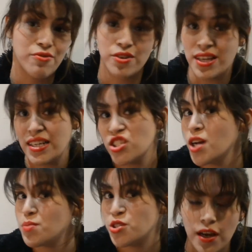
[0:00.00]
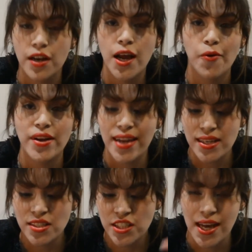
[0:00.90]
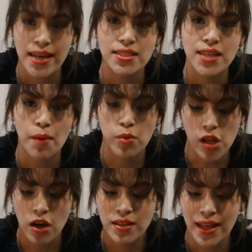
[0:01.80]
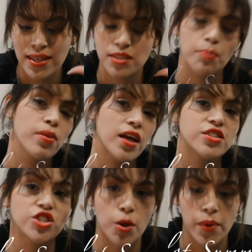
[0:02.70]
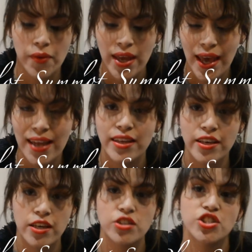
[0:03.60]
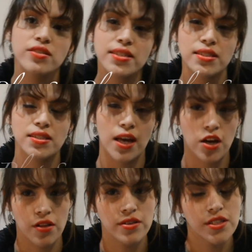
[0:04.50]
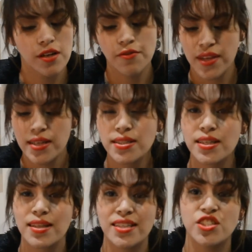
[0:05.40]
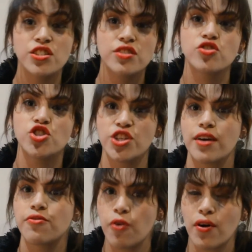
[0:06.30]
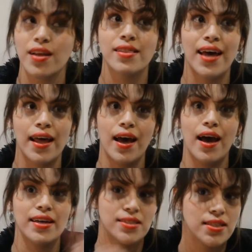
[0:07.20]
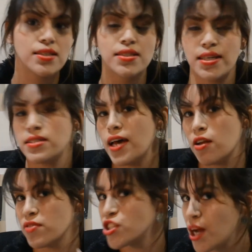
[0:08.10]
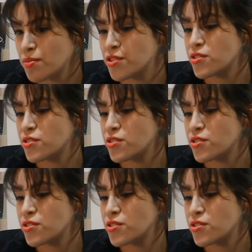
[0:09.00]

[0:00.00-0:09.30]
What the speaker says: for the next chapter. Now, next she has a blog that is a plot summary, and in here she lists another set of things that she needs to check for that exist inside of the chapter.